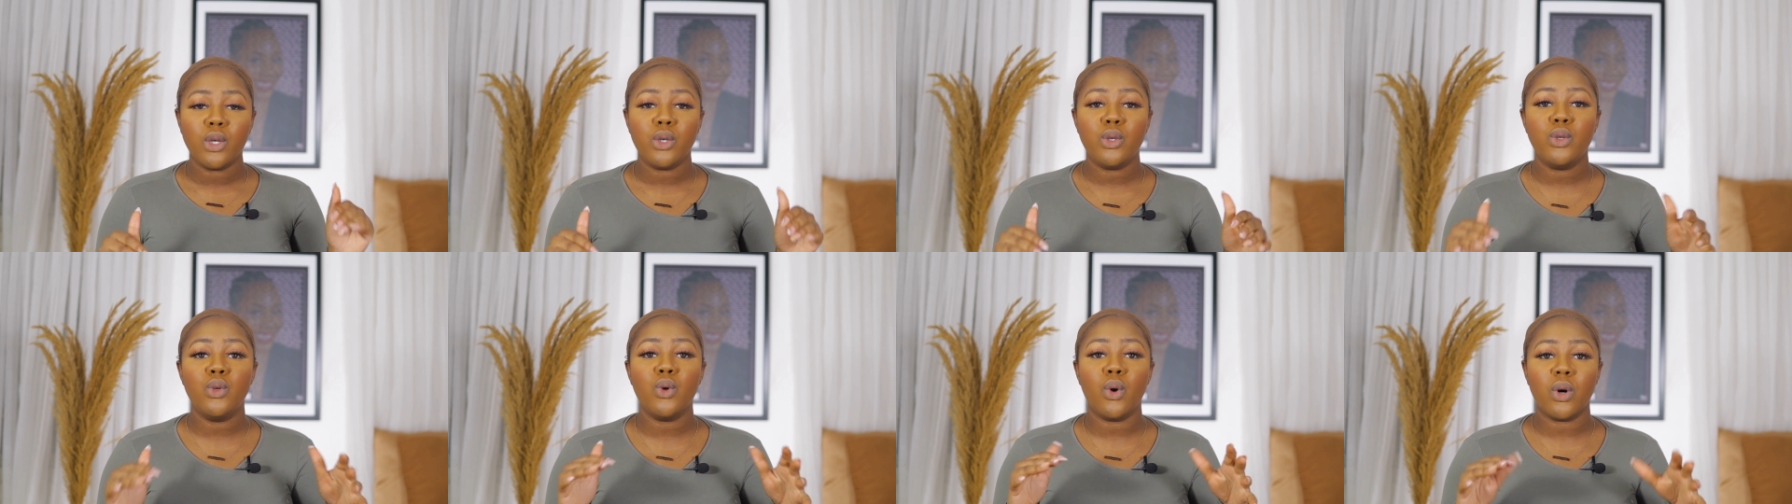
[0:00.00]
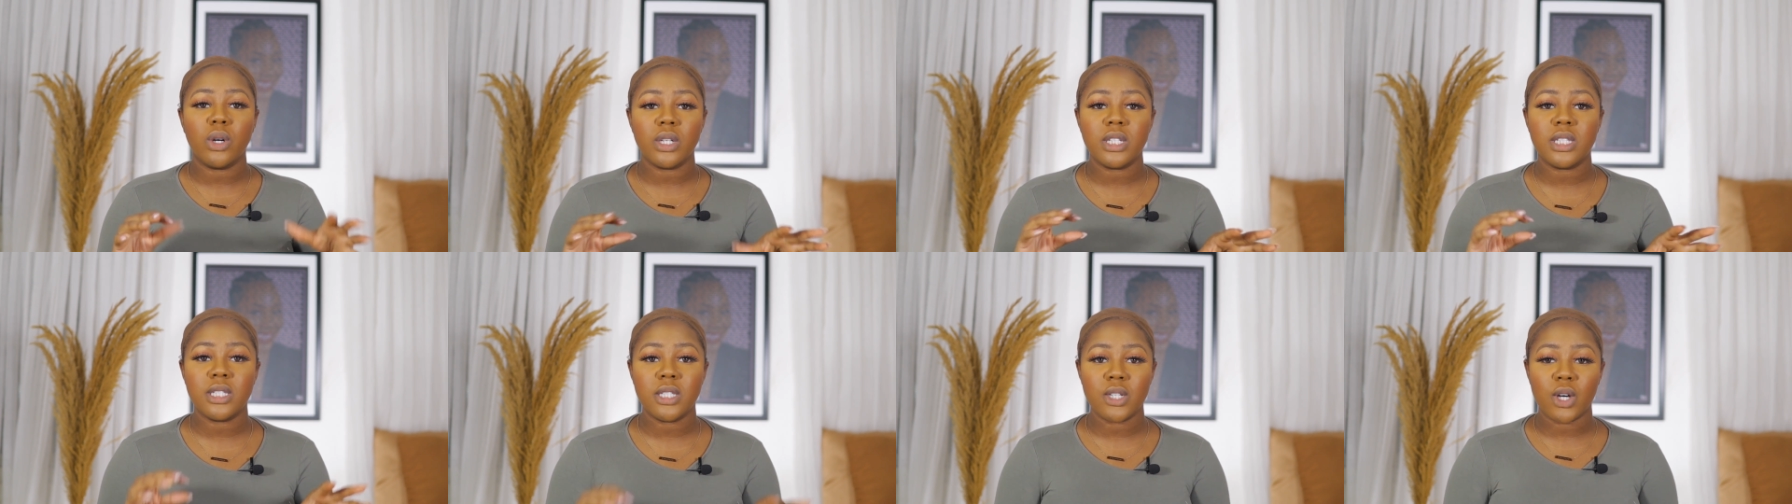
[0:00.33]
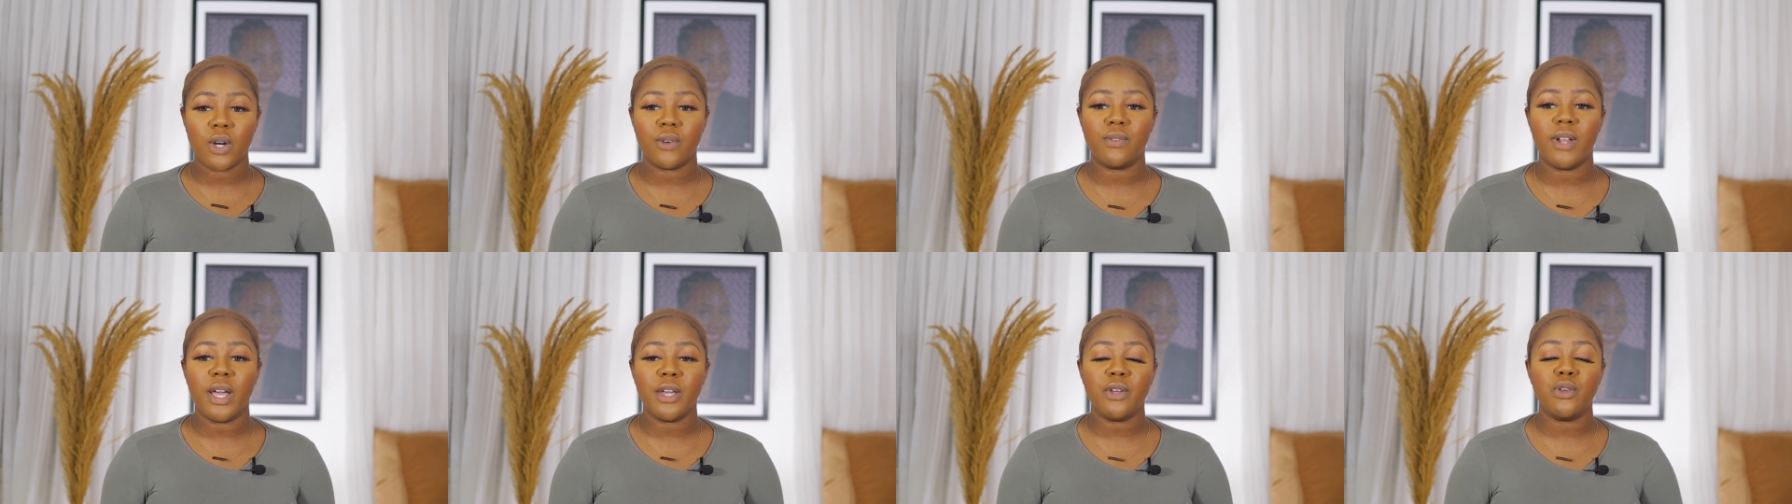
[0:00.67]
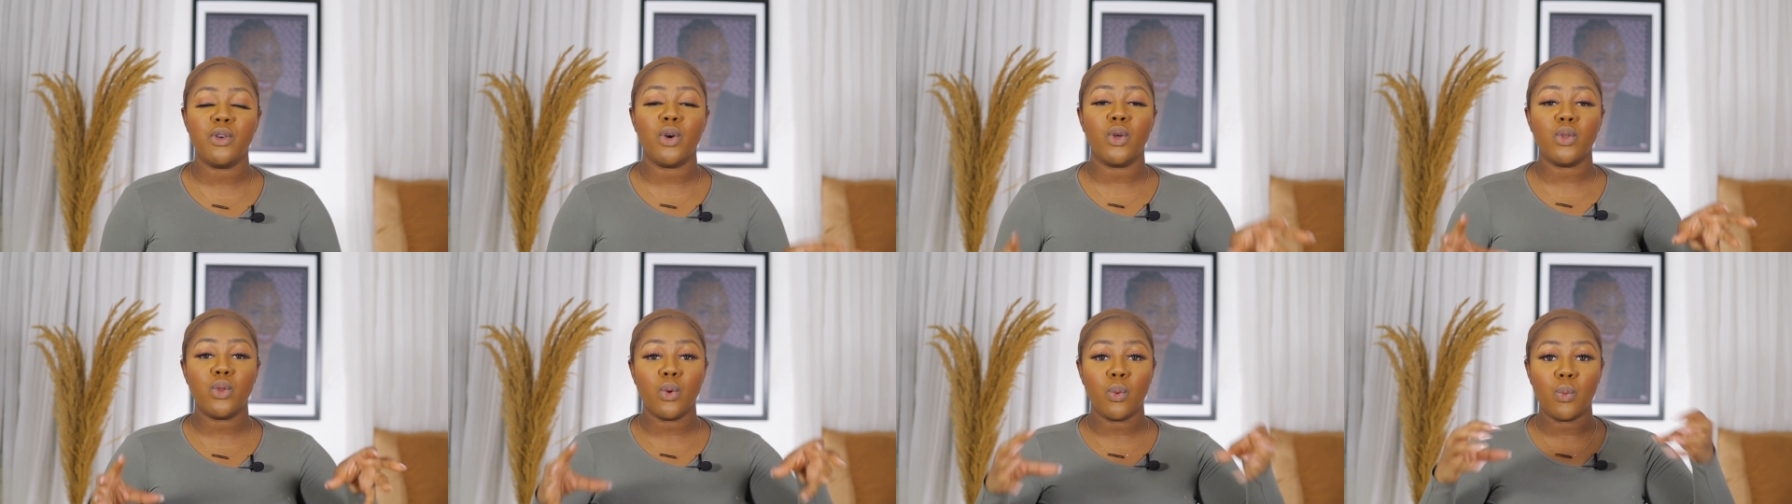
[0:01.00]
yourself, like,
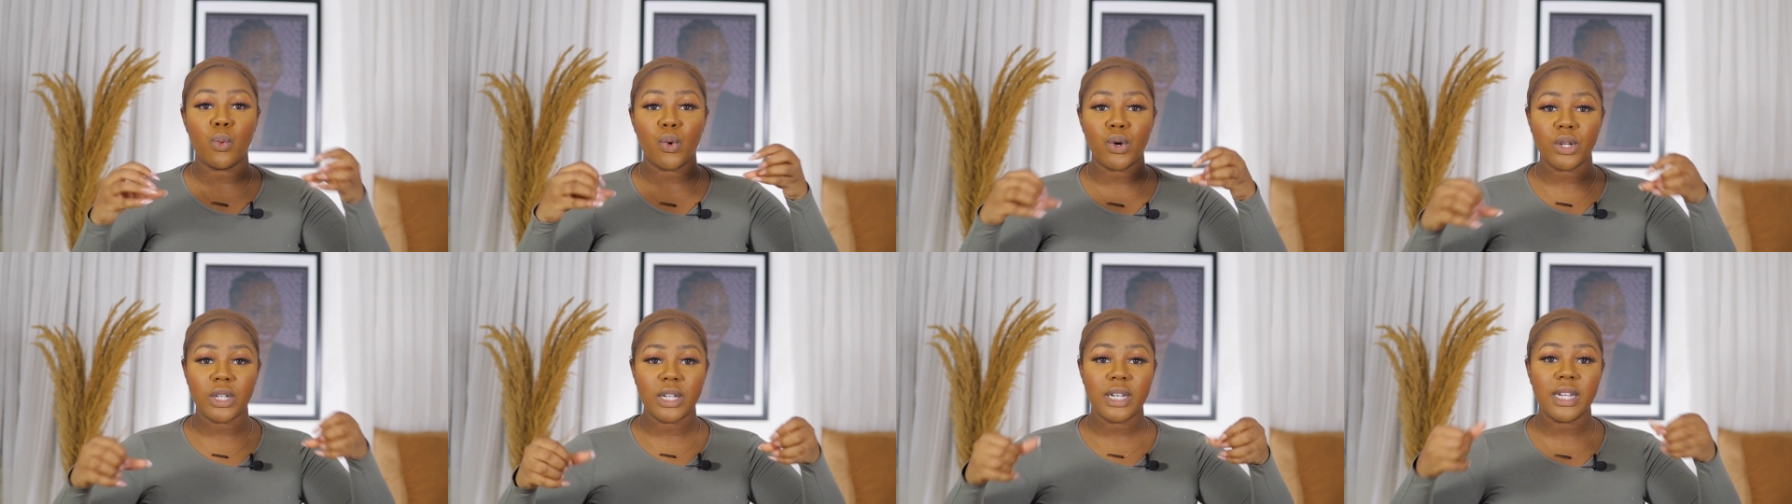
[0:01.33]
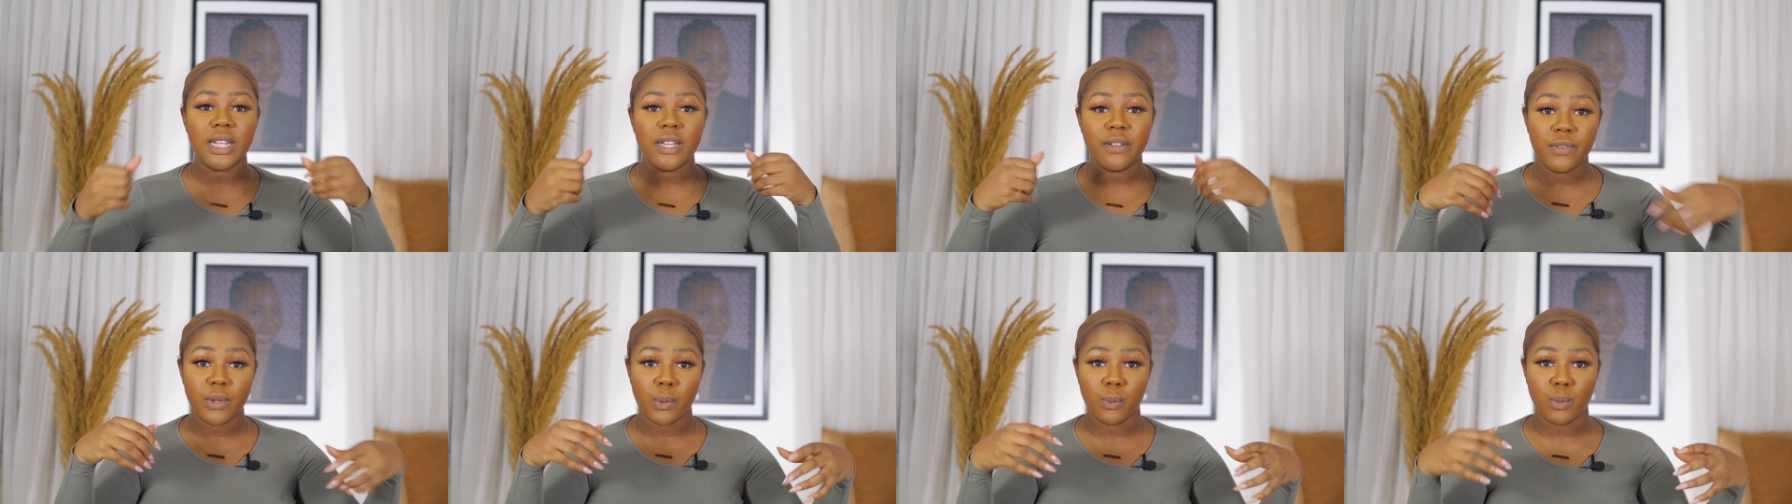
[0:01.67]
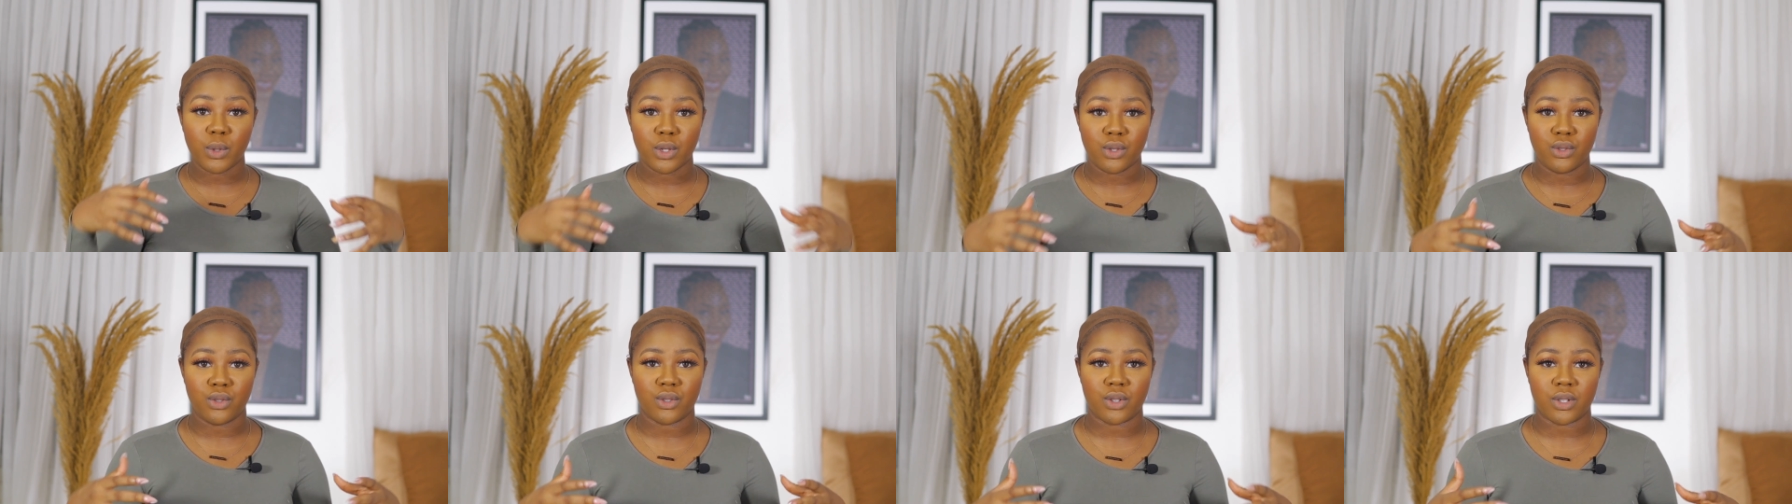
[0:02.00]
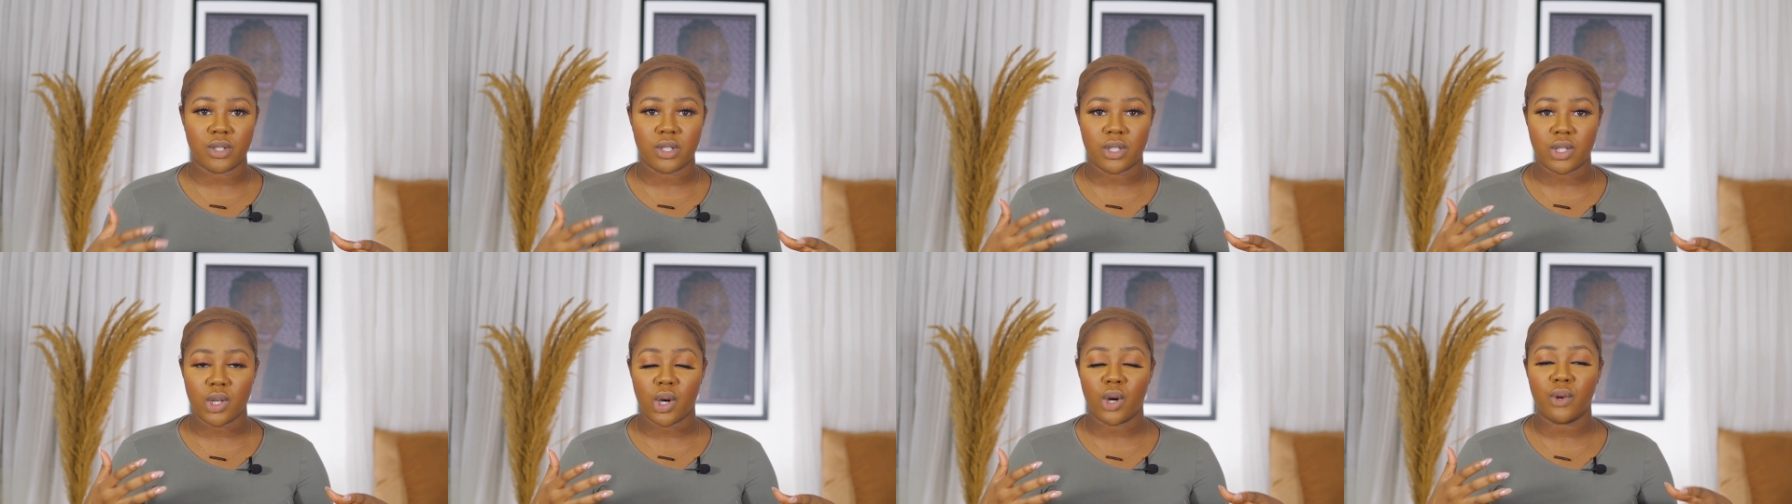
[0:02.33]
you're the one living with
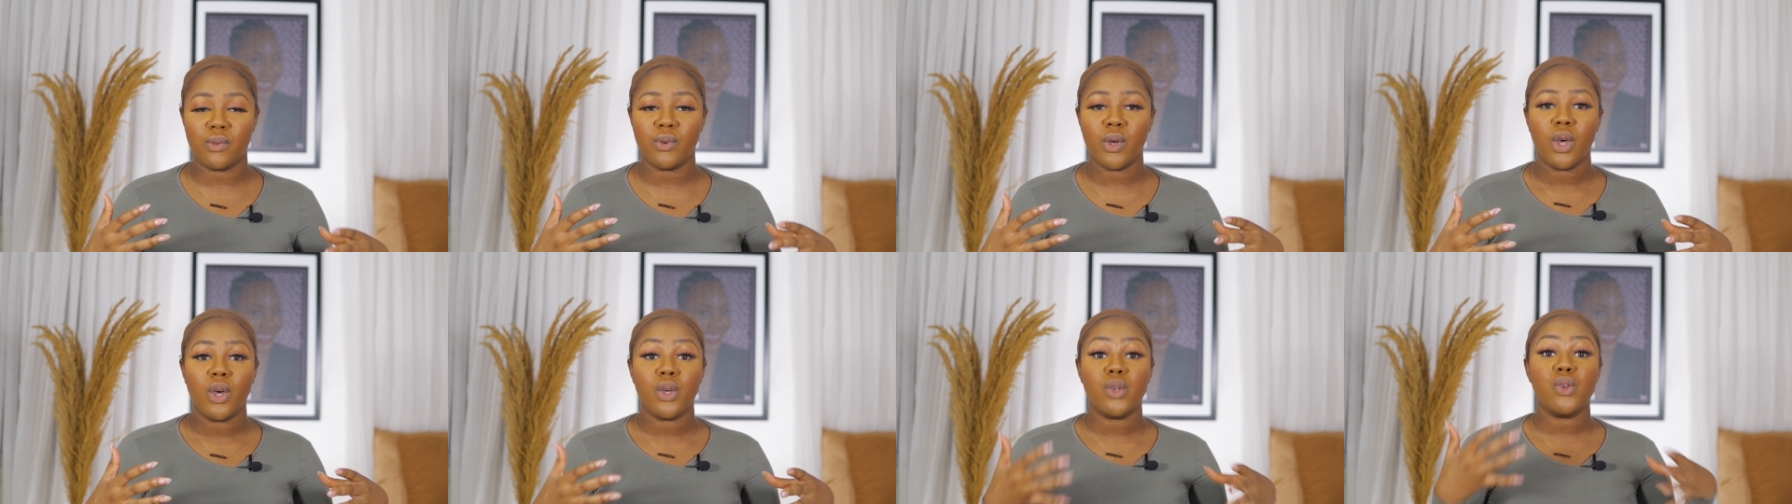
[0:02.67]
yourself.